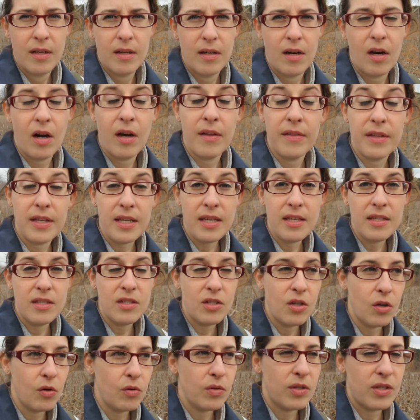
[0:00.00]
on the
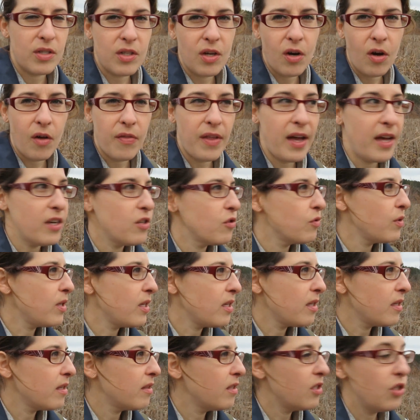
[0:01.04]
East Coast call that
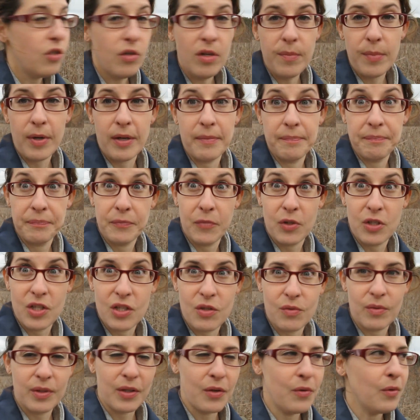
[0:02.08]
tree the juniper, which
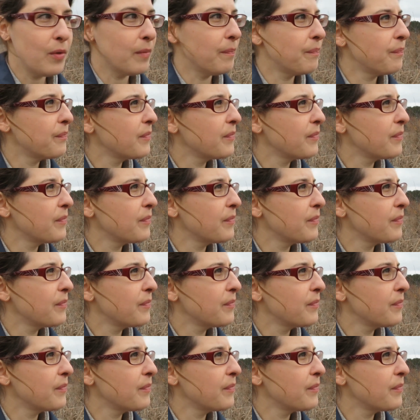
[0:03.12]
is really cool.